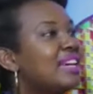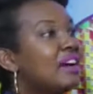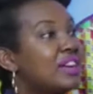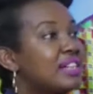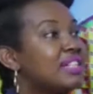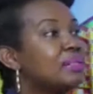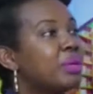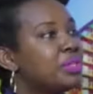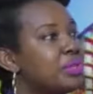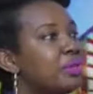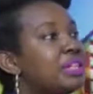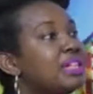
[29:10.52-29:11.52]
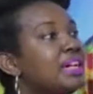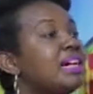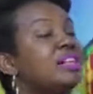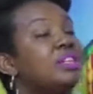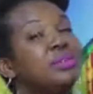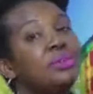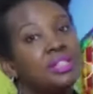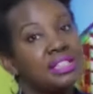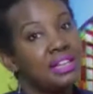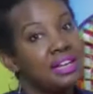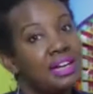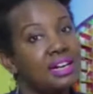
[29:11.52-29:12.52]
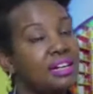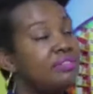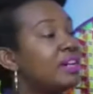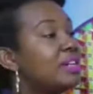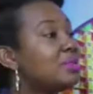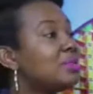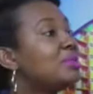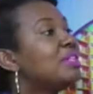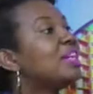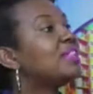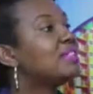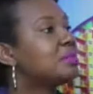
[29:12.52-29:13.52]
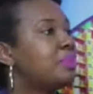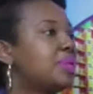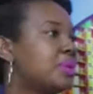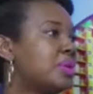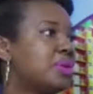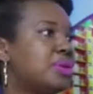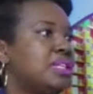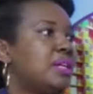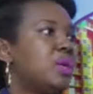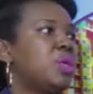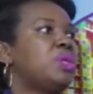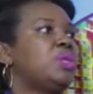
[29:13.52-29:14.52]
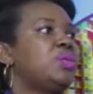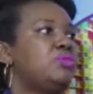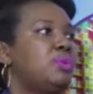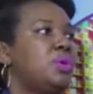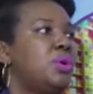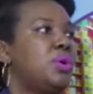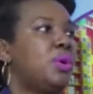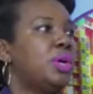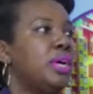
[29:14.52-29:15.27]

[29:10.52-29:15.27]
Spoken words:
govern this person. What I can do is I can advise you to take this person on in the courts of law.